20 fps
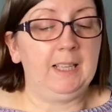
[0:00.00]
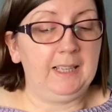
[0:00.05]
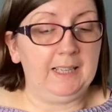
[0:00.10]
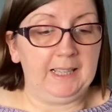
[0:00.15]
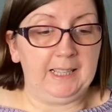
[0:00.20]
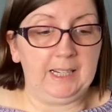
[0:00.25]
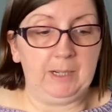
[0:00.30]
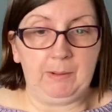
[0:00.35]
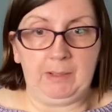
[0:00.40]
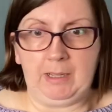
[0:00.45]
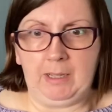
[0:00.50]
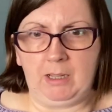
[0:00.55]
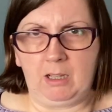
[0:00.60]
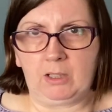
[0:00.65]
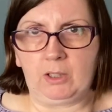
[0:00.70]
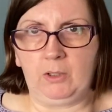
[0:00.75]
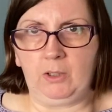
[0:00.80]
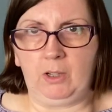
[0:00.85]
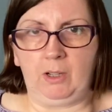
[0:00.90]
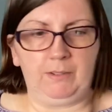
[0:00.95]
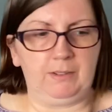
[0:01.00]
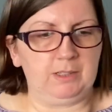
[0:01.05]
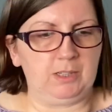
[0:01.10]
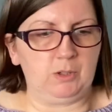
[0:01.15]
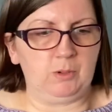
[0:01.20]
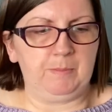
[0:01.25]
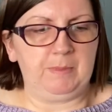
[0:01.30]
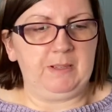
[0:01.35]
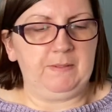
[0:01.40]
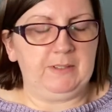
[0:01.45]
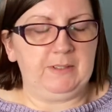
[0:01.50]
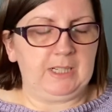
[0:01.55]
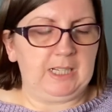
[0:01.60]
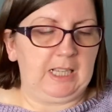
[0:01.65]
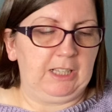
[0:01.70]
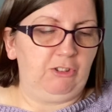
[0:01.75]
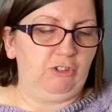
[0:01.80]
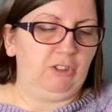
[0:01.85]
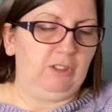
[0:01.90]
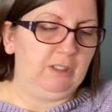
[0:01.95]
anyway, going off onto a bit of a
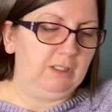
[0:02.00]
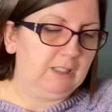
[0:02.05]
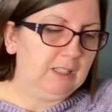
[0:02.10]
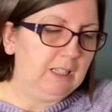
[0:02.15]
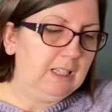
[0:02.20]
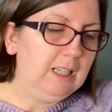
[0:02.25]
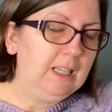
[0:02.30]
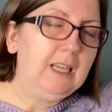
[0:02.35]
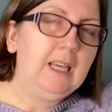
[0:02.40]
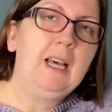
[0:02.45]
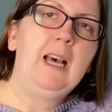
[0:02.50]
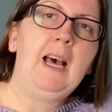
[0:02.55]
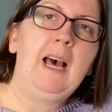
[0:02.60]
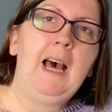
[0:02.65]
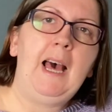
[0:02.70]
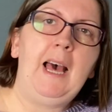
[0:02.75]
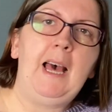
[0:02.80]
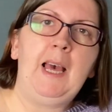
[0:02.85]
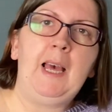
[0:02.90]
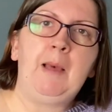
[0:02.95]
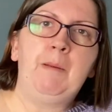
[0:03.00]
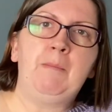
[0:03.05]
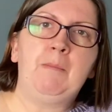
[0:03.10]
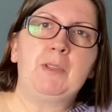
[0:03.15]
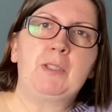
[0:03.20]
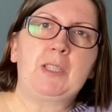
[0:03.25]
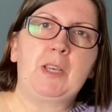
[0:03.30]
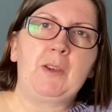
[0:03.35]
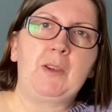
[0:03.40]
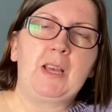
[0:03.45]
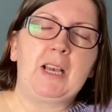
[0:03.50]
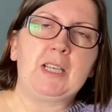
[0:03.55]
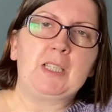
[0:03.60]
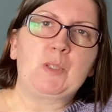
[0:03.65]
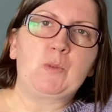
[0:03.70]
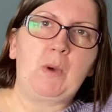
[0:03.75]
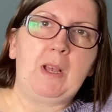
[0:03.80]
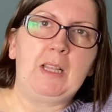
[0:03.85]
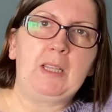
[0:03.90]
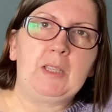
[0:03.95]
tangent. So yes,
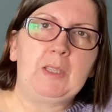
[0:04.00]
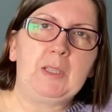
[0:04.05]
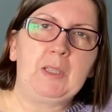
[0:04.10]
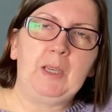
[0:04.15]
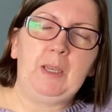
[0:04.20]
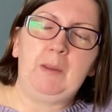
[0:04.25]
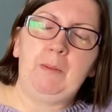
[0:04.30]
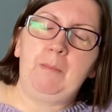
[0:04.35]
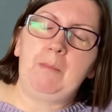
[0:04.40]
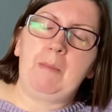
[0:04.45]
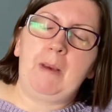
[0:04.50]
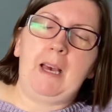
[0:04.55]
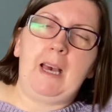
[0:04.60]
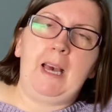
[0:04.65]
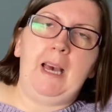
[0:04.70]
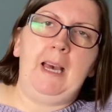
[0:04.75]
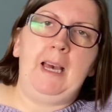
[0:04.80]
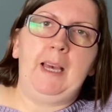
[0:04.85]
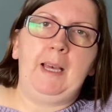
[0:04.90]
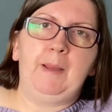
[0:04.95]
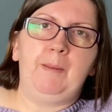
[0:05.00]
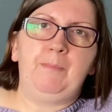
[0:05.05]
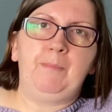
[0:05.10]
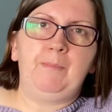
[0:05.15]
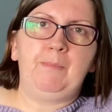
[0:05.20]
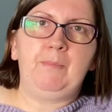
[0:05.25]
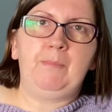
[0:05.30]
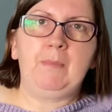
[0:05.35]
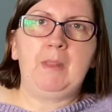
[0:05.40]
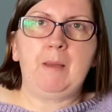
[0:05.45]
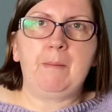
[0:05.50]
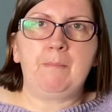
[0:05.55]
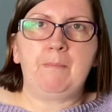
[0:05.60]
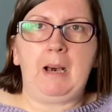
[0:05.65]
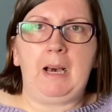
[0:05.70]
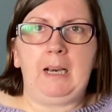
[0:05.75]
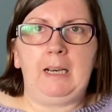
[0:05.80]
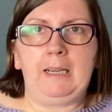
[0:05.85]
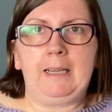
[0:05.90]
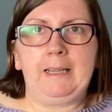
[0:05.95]
welcome.
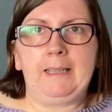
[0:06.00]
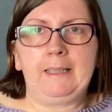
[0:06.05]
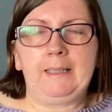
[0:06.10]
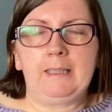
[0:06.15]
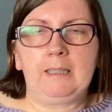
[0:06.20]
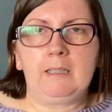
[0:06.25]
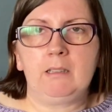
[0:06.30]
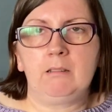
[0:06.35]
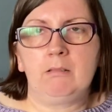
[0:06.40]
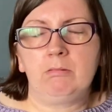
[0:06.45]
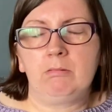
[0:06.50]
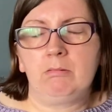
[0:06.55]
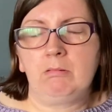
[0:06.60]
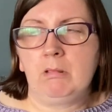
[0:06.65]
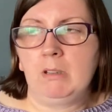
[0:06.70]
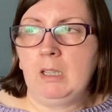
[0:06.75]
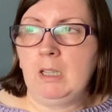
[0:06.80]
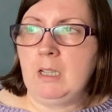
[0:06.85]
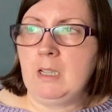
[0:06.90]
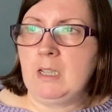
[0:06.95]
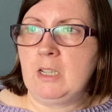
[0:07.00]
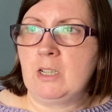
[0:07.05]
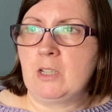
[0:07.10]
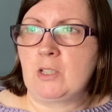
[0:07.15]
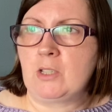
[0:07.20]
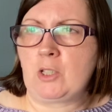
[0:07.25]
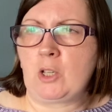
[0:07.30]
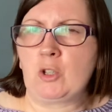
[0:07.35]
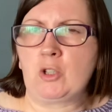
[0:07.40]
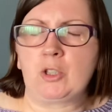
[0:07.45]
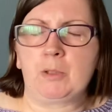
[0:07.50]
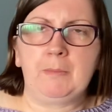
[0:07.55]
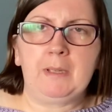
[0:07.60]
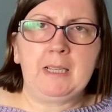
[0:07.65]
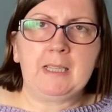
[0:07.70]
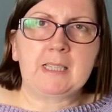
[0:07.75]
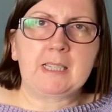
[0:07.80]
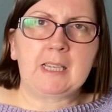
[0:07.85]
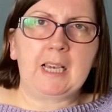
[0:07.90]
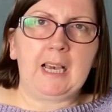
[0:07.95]
My social
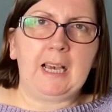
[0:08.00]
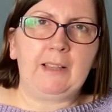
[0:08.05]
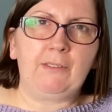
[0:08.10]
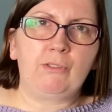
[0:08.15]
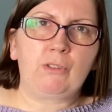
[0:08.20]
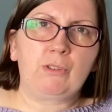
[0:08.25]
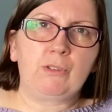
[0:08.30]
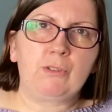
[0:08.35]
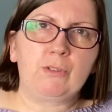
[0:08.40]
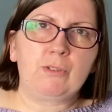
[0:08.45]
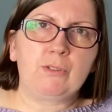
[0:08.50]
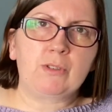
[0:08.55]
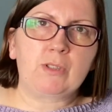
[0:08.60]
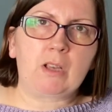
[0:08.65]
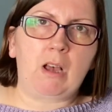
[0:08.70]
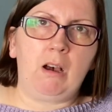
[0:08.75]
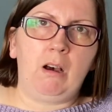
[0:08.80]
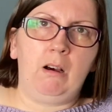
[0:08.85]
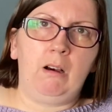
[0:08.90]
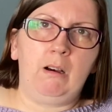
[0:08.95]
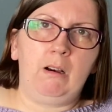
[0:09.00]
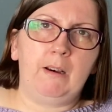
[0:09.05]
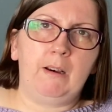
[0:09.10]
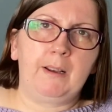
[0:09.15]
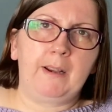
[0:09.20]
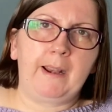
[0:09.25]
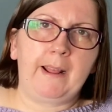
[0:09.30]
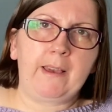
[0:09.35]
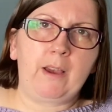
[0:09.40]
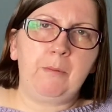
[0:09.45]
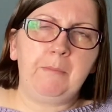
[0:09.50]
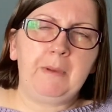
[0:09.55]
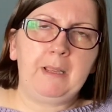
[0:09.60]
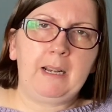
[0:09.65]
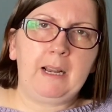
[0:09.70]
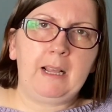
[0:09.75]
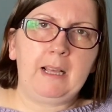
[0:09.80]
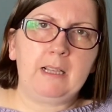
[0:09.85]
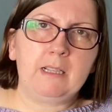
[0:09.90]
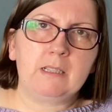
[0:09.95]
media handles are Naomi
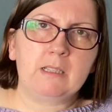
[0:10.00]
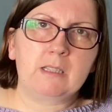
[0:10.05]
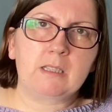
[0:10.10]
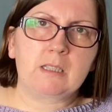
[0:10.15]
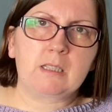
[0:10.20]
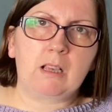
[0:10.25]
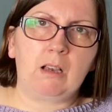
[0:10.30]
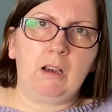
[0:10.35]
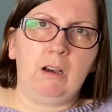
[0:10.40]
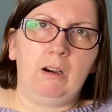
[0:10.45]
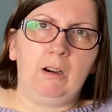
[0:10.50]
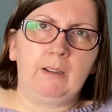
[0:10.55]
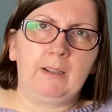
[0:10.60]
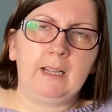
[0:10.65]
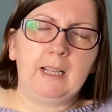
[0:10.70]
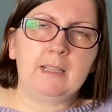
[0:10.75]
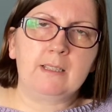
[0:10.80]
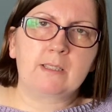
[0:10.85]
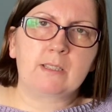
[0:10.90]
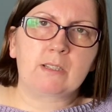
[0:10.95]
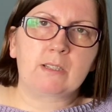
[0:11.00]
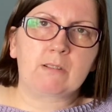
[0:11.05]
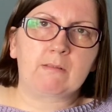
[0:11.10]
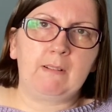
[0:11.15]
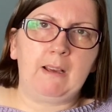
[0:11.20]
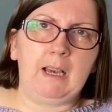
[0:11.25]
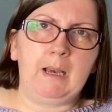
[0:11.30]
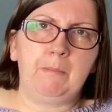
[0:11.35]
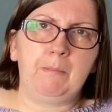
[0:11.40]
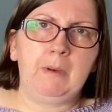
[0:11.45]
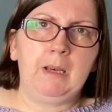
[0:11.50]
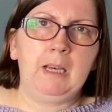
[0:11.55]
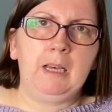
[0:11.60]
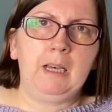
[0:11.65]
Knits on Instagram